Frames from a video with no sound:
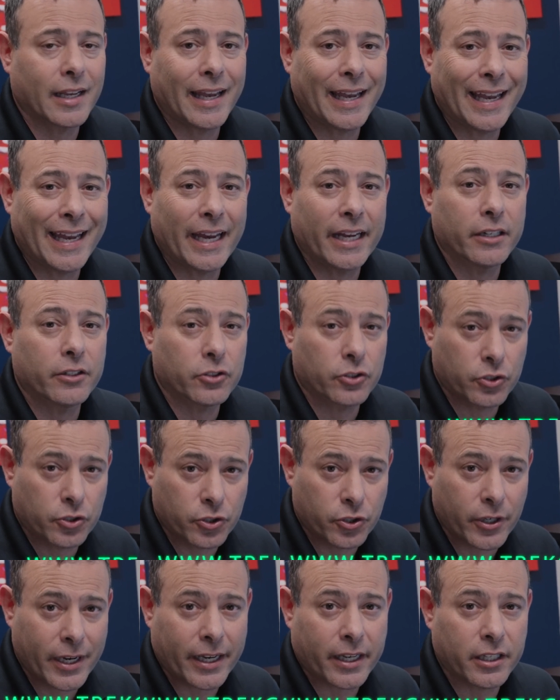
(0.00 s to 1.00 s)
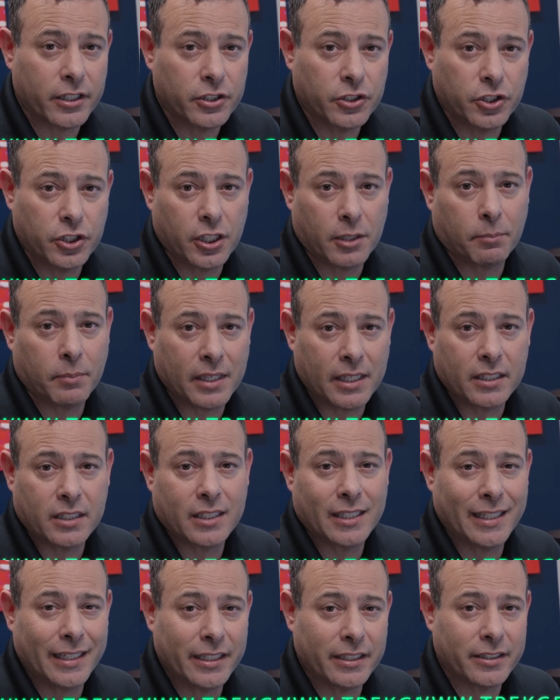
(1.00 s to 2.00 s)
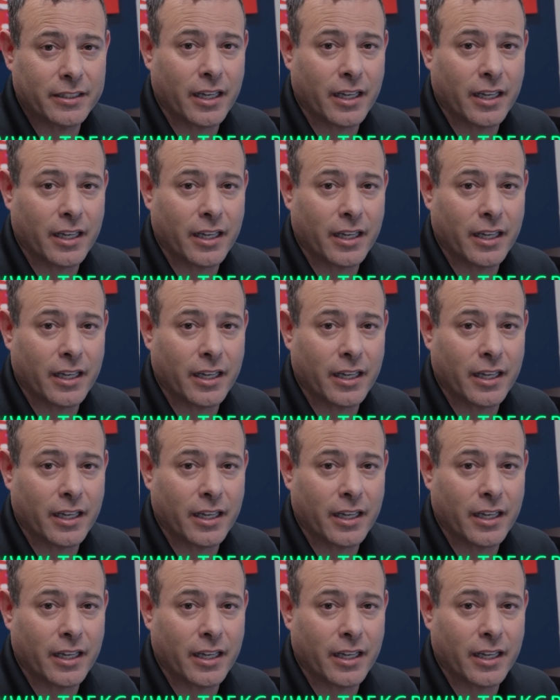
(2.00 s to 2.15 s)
at TrekGPT.ai